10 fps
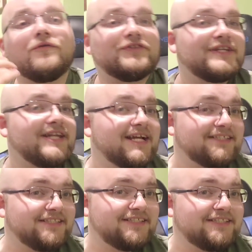over the
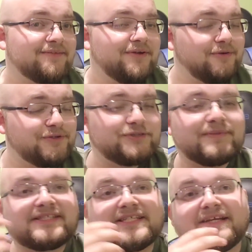Nexus, which is
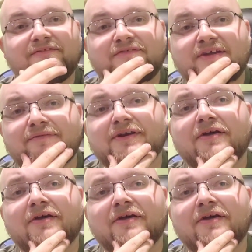my second favorite